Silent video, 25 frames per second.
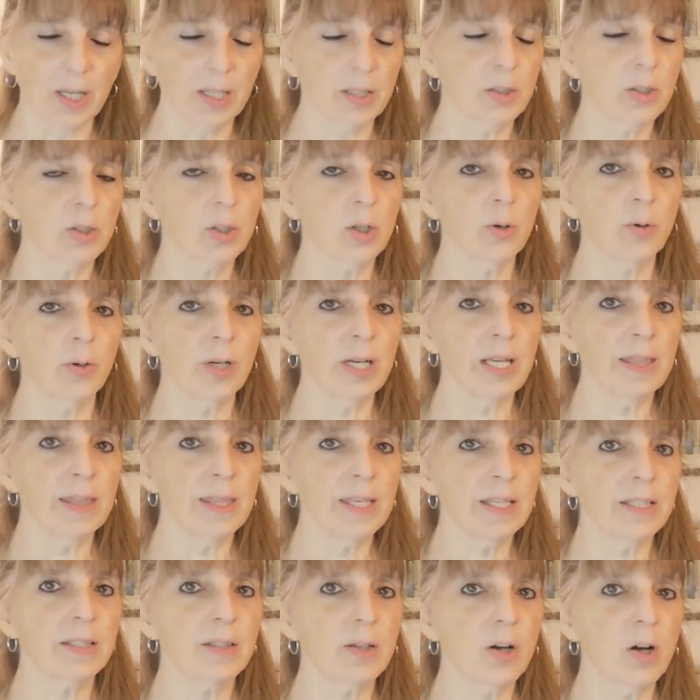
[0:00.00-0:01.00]
And so in
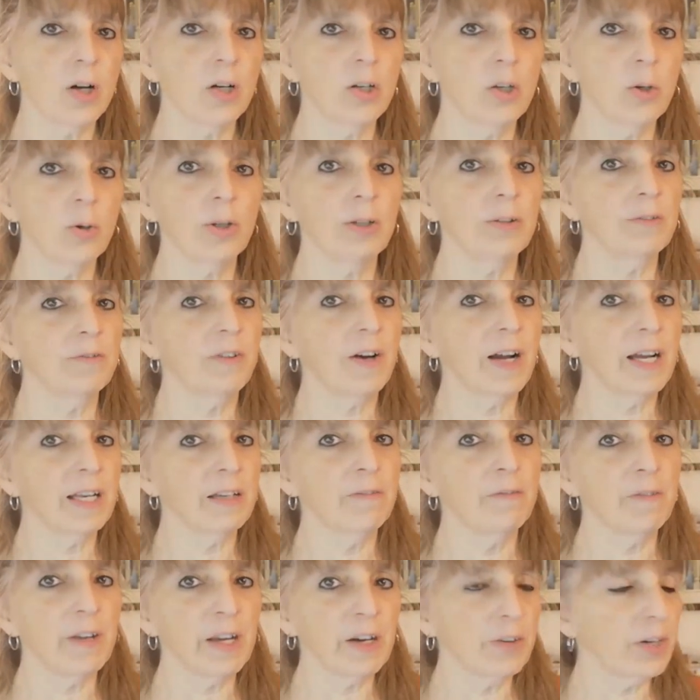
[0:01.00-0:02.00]
this song you can
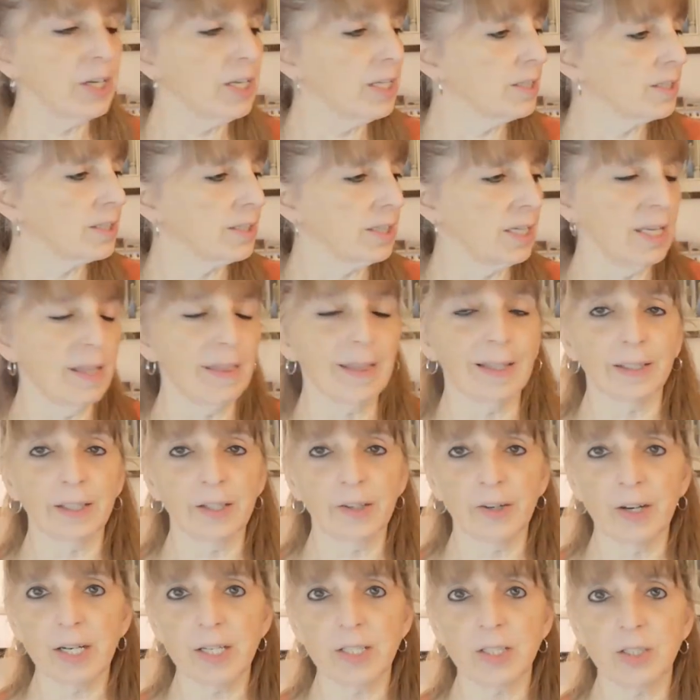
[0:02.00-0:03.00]
find variants in the
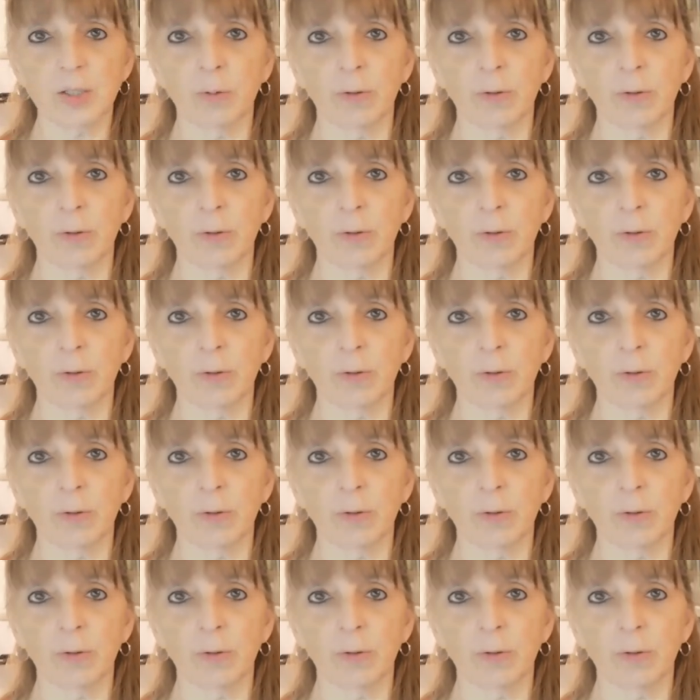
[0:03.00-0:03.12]
lyrics.